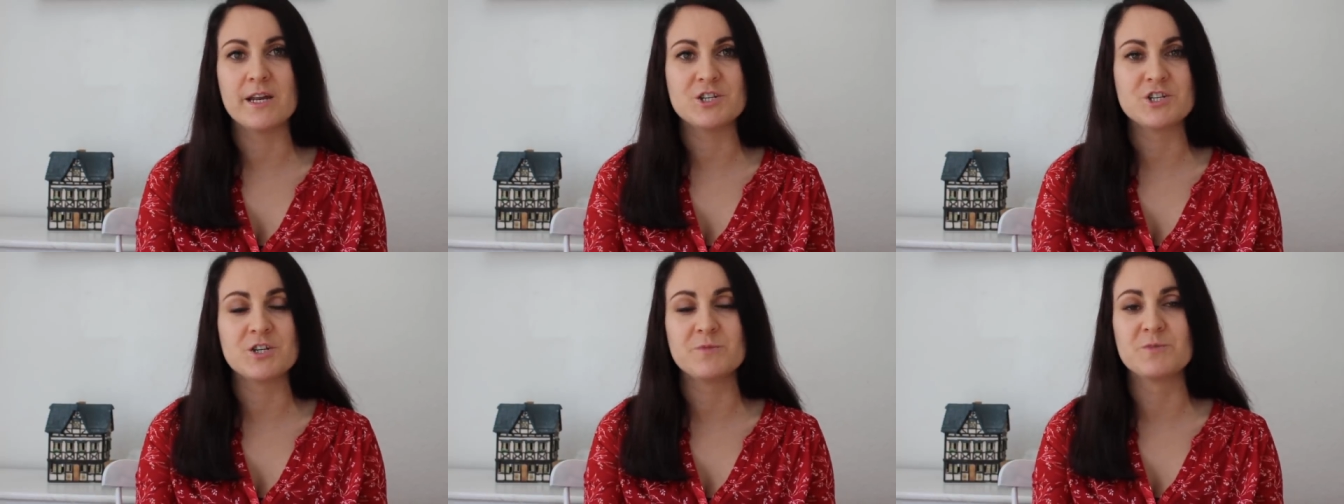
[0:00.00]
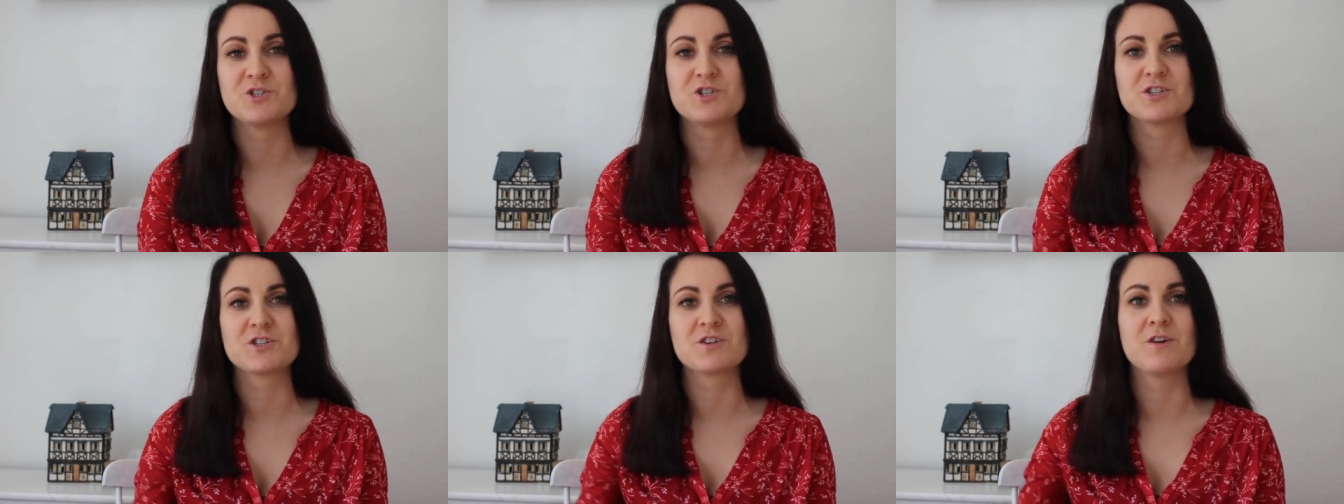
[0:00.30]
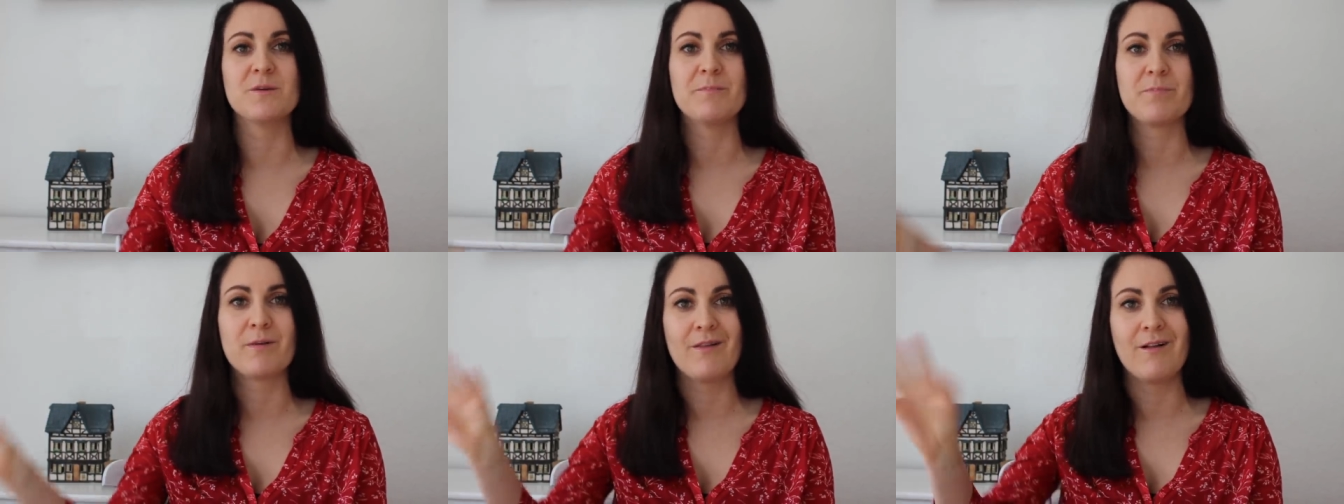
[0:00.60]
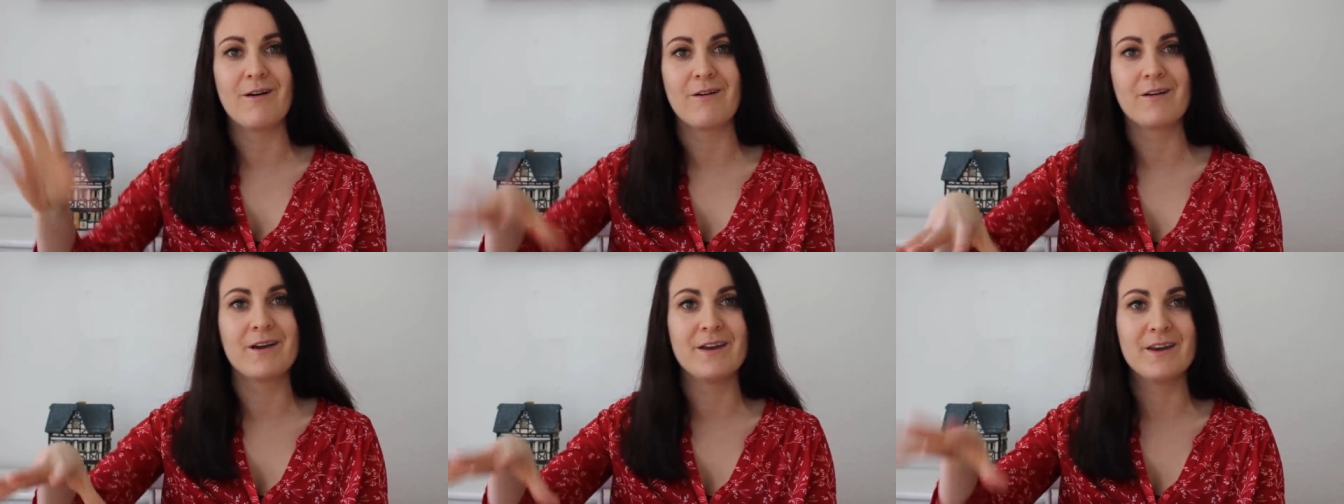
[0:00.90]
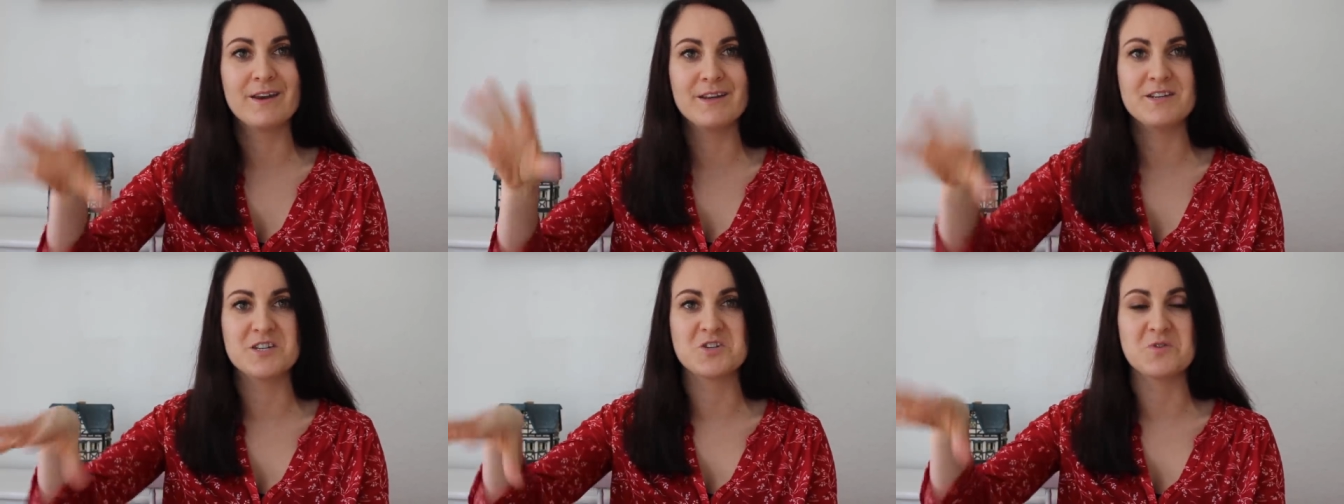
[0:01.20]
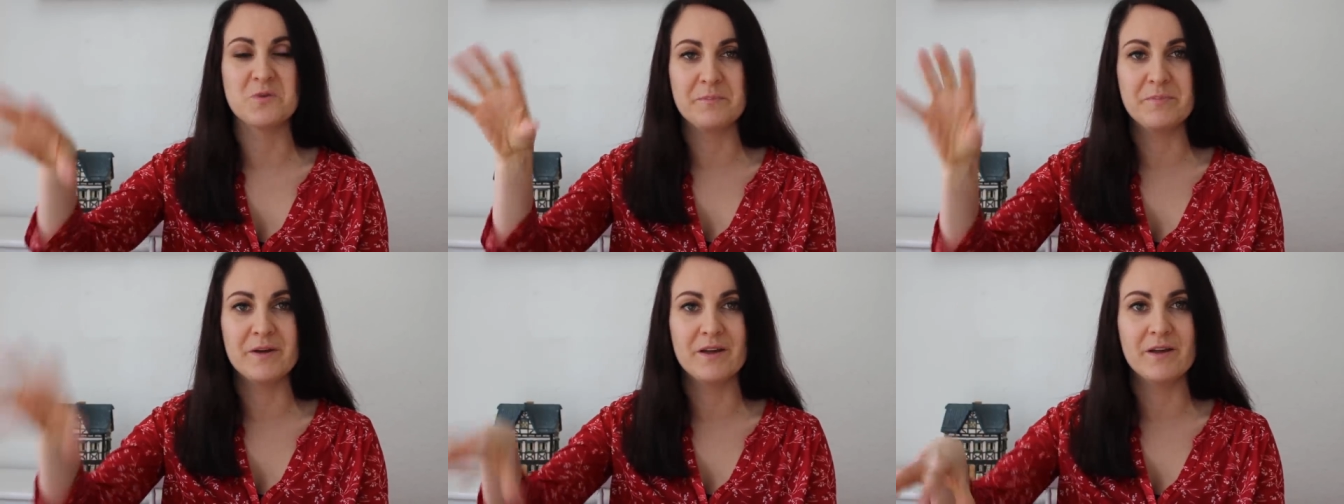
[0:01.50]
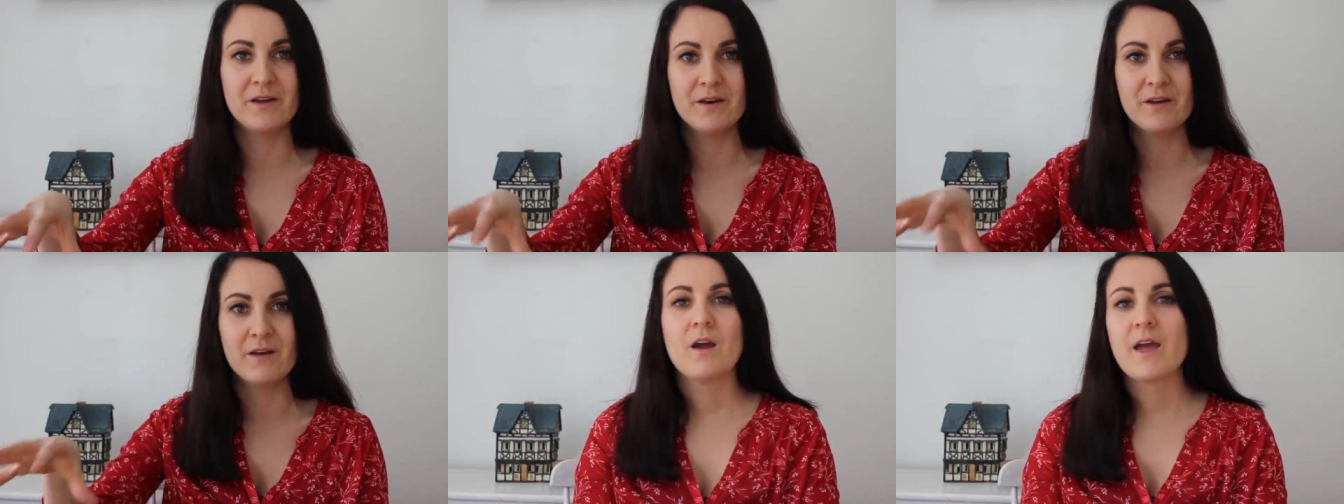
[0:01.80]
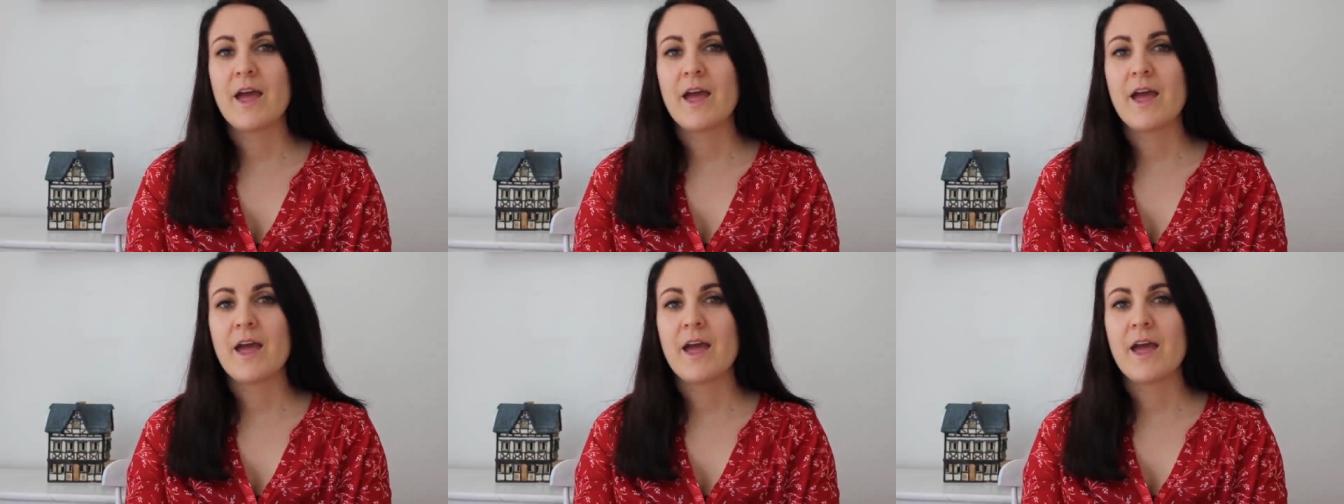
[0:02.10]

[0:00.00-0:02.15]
and she was just gonna plonk it into a bin.